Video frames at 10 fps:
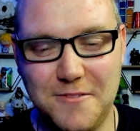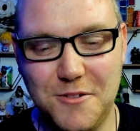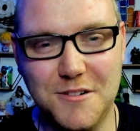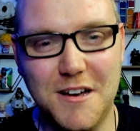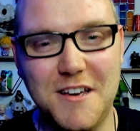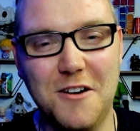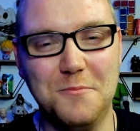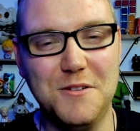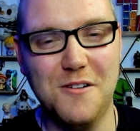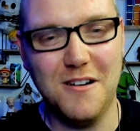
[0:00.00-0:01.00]
well, everyone, I
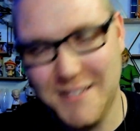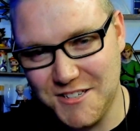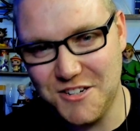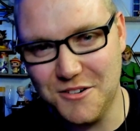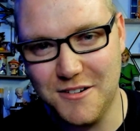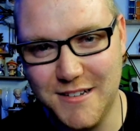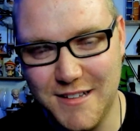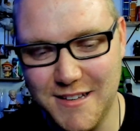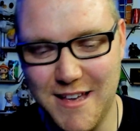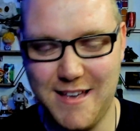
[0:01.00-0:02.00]
hope you all
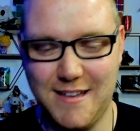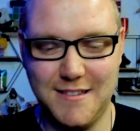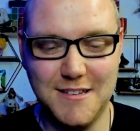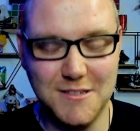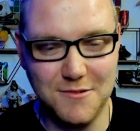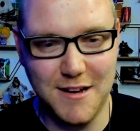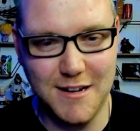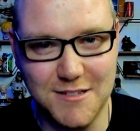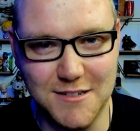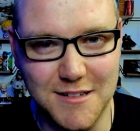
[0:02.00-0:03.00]
enjoyed uh, this
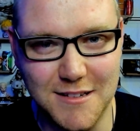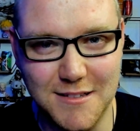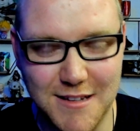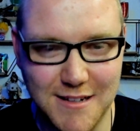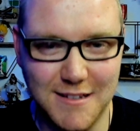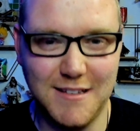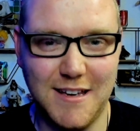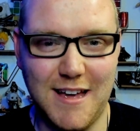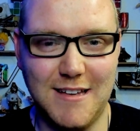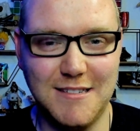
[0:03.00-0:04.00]
reaction to Dean and
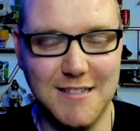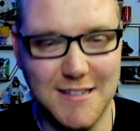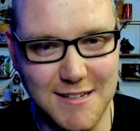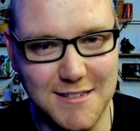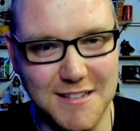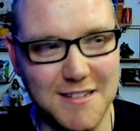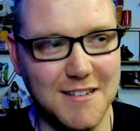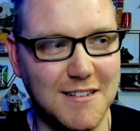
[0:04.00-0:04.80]
Cass ET.